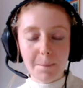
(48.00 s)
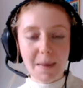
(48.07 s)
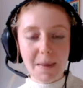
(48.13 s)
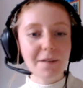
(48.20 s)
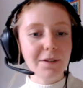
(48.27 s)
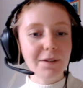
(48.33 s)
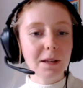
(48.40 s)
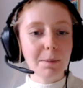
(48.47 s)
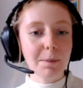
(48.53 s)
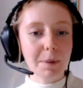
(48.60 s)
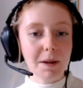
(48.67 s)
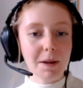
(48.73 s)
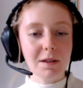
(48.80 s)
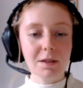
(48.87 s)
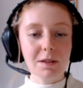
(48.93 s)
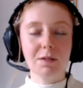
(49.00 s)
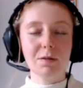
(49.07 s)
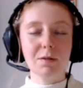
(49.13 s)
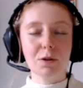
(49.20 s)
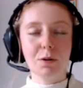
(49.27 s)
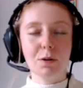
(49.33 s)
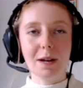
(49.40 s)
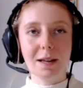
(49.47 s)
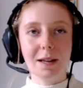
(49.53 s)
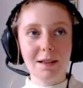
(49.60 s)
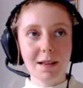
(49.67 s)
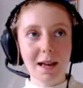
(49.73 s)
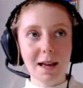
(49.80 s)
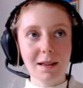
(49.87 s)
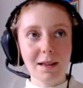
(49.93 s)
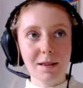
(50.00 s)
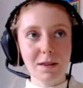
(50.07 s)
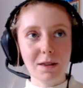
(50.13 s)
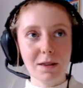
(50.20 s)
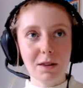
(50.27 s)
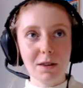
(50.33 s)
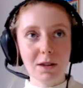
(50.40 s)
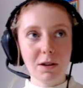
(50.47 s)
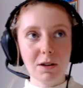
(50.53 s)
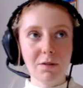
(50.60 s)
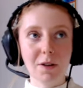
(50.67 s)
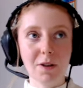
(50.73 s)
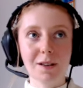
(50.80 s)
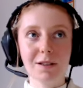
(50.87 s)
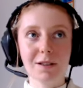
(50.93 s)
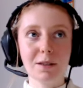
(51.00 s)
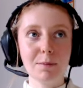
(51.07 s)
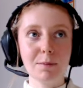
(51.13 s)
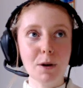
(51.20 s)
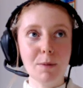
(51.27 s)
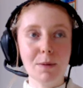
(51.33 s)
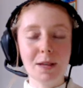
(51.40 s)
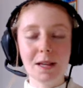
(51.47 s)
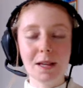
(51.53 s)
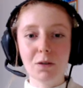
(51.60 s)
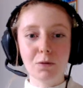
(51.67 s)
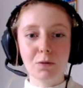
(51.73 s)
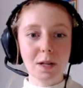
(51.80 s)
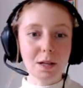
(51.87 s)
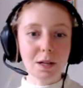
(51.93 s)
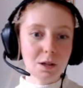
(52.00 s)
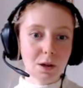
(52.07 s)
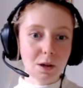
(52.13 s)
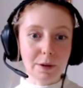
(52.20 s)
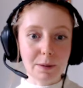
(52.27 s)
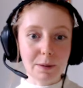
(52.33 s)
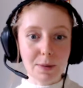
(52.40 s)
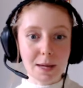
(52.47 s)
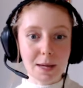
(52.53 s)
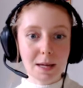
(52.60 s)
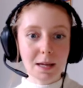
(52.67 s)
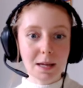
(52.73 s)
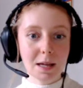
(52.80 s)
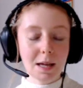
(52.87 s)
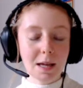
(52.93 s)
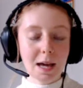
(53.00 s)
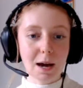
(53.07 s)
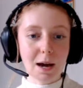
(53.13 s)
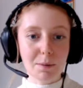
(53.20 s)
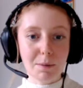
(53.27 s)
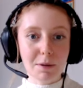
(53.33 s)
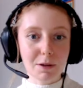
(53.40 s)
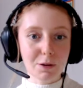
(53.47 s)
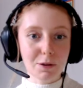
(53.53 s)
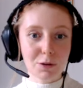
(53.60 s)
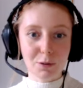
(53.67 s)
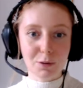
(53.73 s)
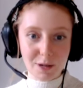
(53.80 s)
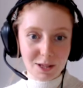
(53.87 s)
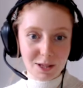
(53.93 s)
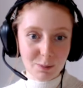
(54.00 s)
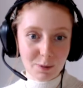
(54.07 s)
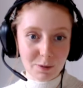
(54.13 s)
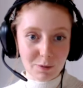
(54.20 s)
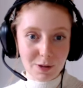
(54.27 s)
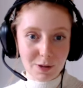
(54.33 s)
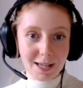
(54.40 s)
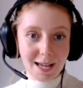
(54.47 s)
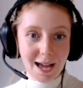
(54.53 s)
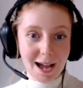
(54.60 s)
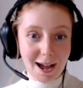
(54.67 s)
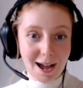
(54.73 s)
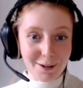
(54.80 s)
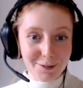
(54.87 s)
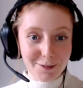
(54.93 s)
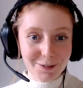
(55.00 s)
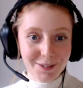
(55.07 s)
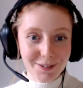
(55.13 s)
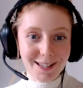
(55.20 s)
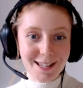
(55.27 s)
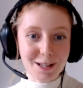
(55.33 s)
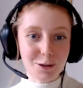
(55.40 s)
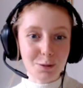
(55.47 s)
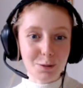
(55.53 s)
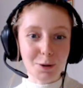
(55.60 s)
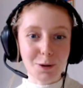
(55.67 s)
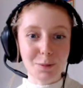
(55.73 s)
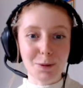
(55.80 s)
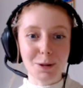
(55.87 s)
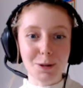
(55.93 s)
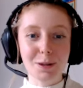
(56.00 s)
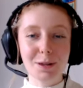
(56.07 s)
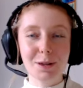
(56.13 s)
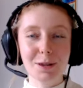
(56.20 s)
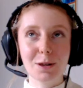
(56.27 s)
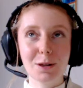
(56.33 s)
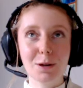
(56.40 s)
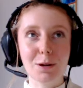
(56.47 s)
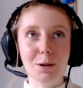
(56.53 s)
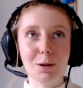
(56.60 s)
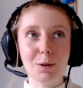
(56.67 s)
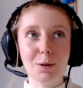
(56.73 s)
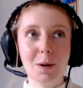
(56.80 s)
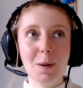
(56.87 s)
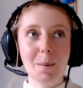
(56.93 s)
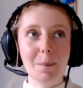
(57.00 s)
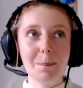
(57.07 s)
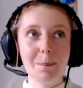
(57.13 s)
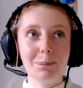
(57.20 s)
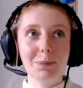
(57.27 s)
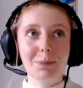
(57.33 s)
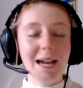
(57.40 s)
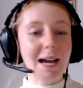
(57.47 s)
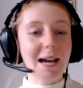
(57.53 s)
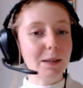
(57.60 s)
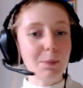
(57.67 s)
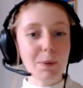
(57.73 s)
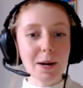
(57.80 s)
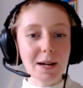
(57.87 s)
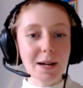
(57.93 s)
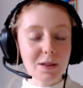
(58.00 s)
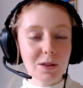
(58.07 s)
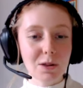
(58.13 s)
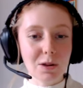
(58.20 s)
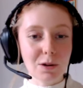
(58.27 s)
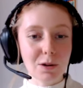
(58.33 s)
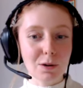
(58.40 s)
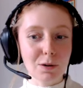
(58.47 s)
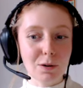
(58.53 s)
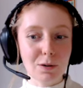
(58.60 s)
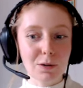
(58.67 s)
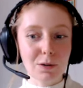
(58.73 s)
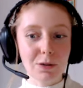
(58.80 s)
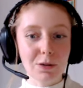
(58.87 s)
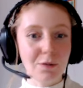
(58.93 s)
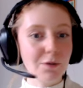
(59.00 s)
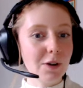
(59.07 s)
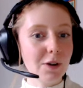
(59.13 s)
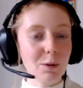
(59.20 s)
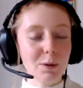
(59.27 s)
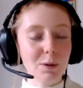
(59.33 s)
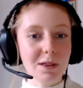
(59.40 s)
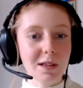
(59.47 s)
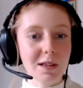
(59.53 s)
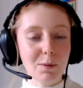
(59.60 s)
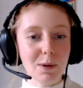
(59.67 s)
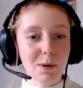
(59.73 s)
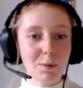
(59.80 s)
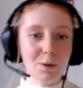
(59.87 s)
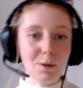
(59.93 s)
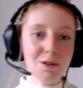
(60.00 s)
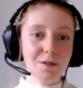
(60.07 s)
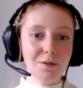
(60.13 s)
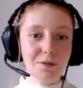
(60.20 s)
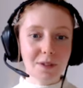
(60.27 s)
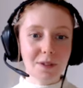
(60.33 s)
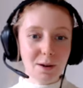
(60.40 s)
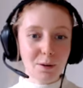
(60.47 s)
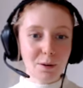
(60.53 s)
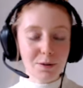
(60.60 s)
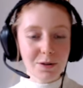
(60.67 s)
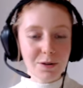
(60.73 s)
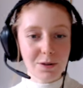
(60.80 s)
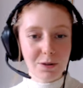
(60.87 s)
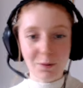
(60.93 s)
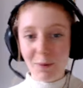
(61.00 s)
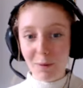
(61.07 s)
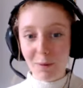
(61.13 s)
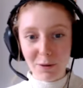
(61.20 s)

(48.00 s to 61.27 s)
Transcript: having an abundance of choice, and the universe at the moment is really showing me how much choice we really have in each moment to calibrate to the frequency we want to feel, we